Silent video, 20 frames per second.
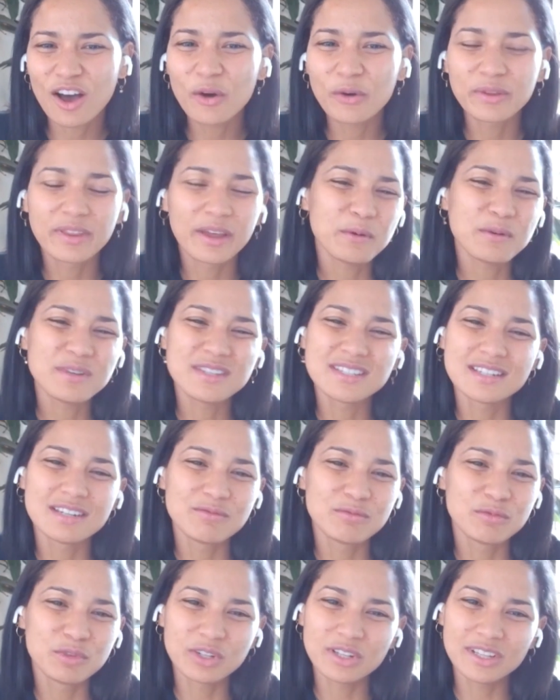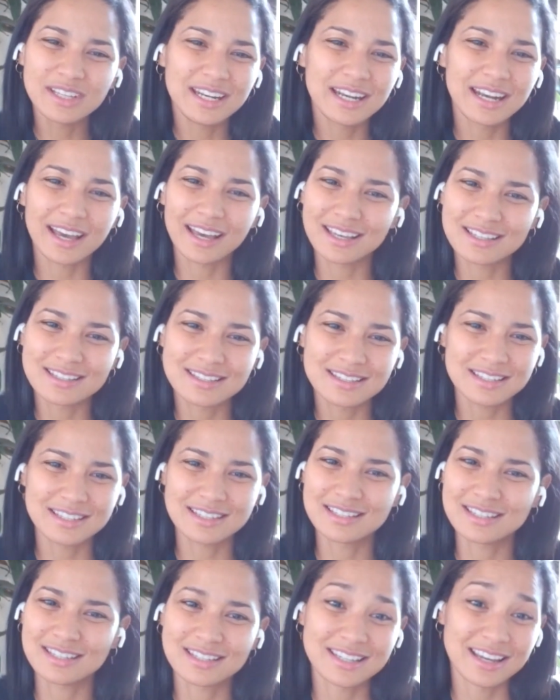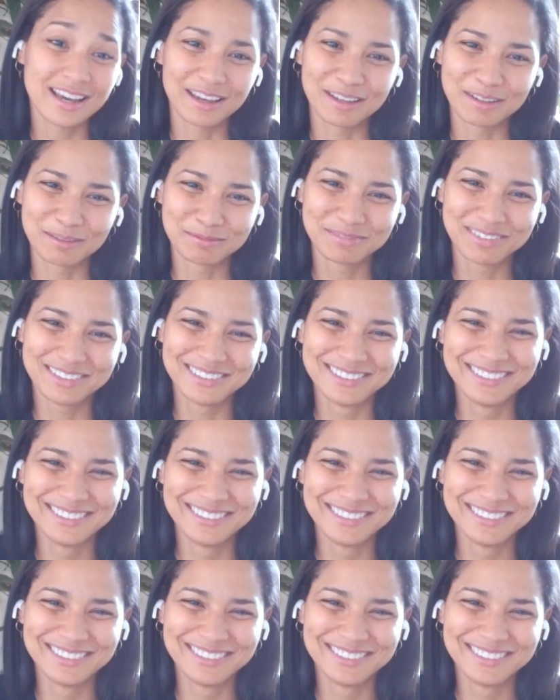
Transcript: oh, but that was a really nice, easy time. The